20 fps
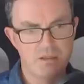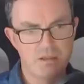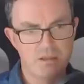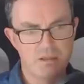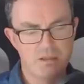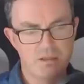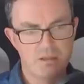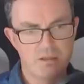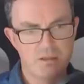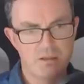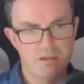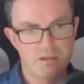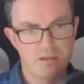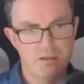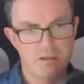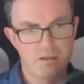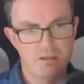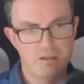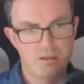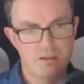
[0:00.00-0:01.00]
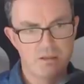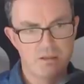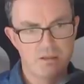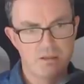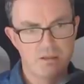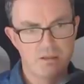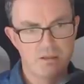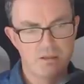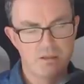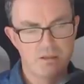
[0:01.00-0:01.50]

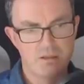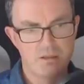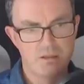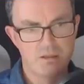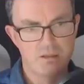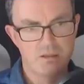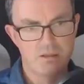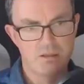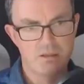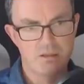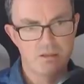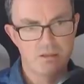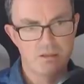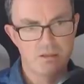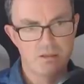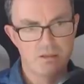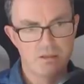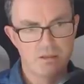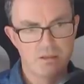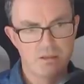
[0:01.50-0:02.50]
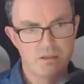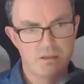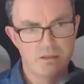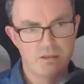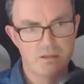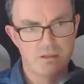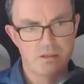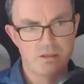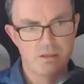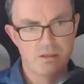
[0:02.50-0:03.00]

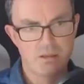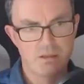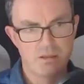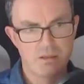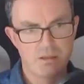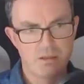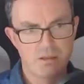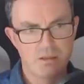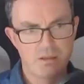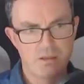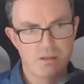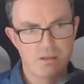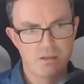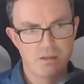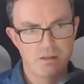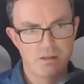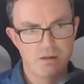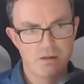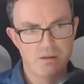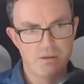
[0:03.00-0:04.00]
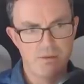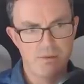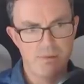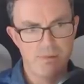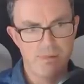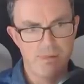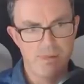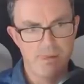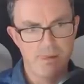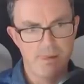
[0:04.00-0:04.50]

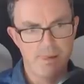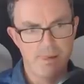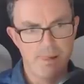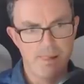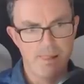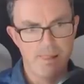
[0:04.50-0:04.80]
Nothing is said.